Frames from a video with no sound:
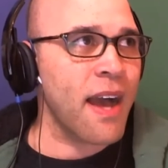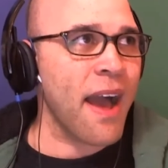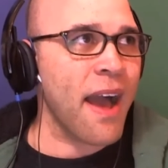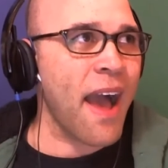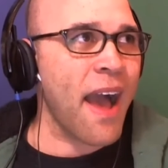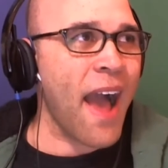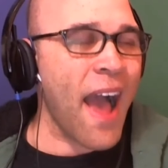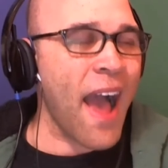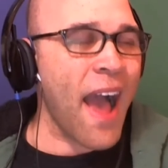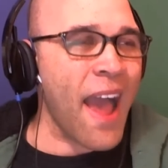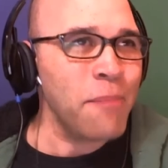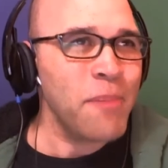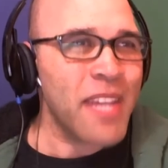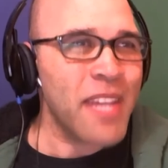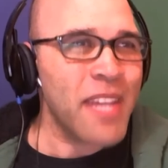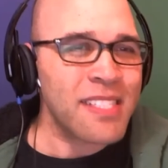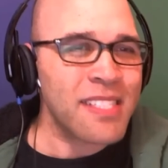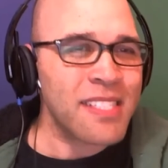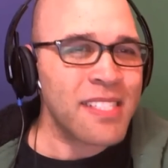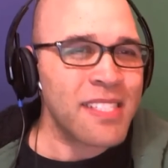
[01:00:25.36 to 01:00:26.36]
I'm
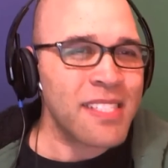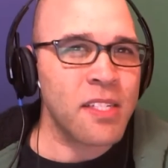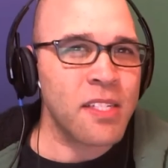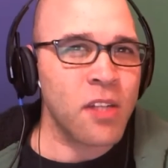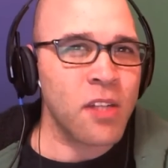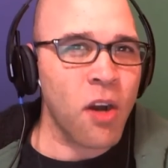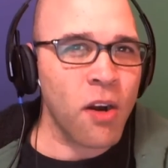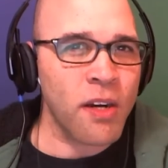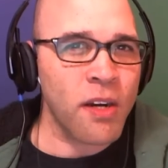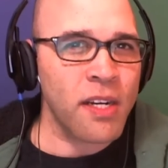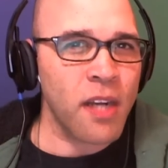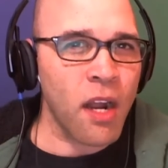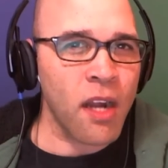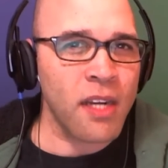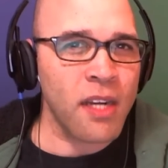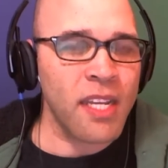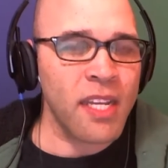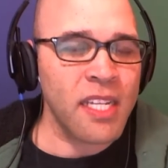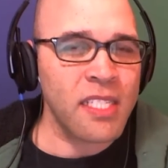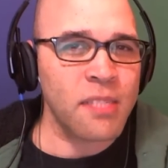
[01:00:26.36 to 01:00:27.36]
guessing the target
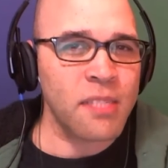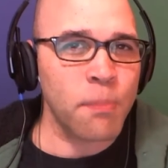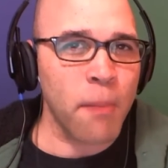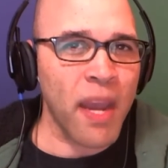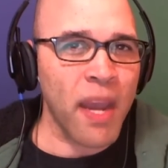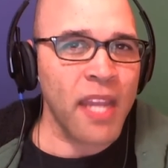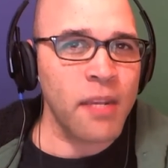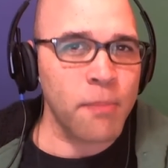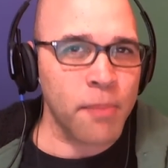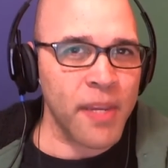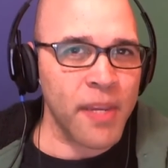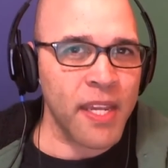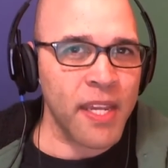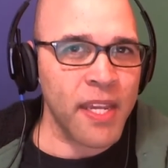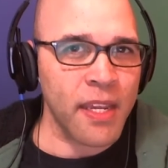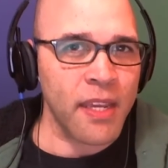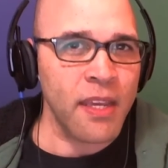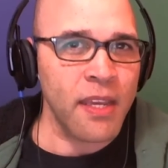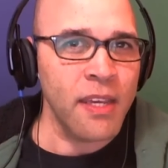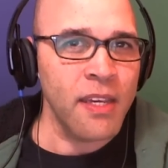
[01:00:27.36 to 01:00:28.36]
audience might
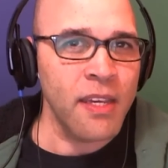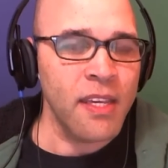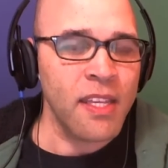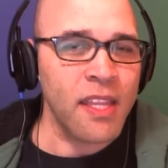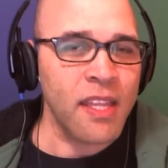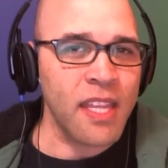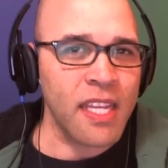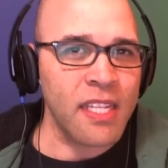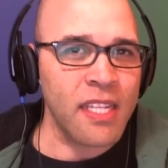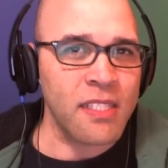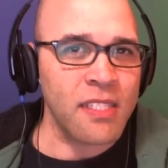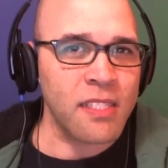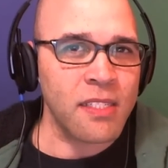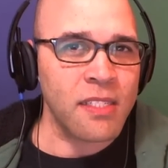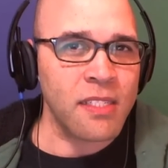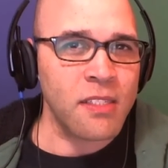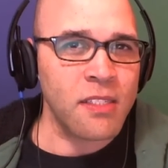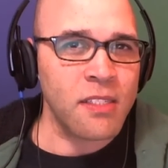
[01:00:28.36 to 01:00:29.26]
be these